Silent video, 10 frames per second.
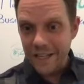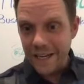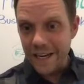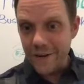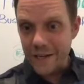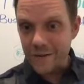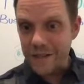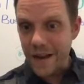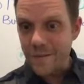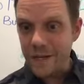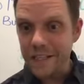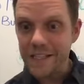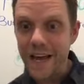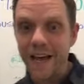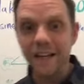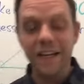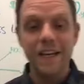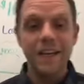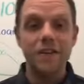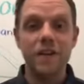anyways, with that being said,
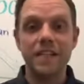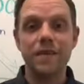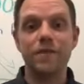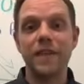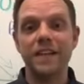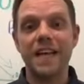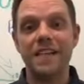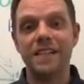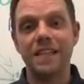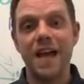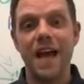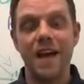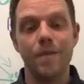you guys have a fantastic night.